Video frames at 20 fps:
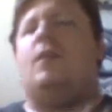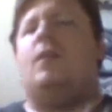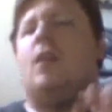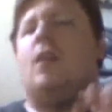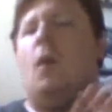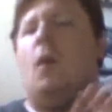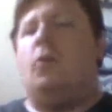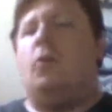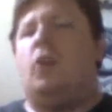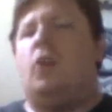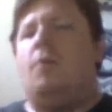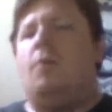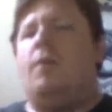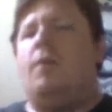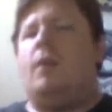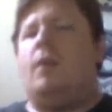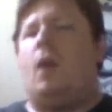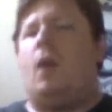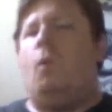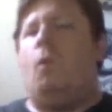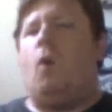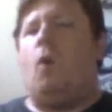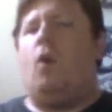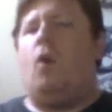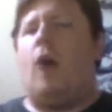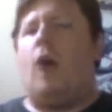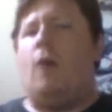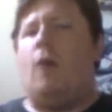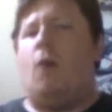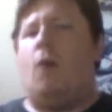There were some things I
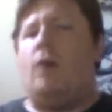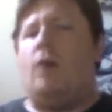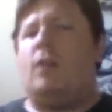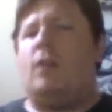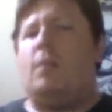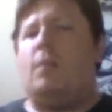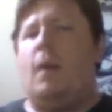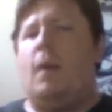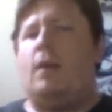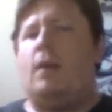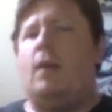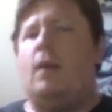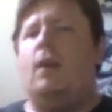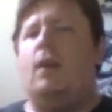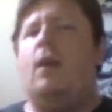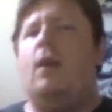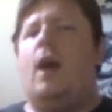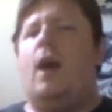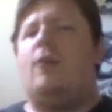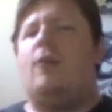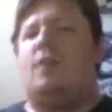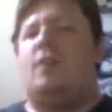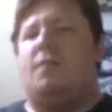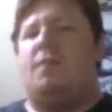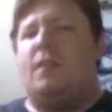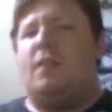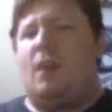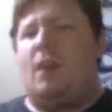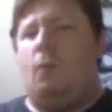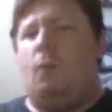was expecting, and some
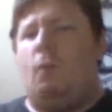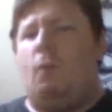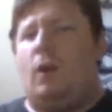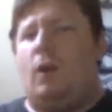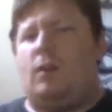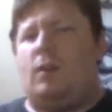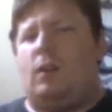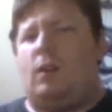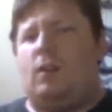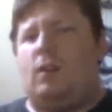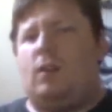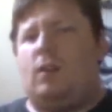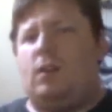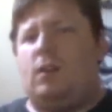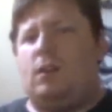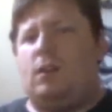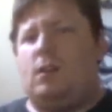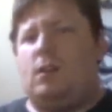things I wasn't.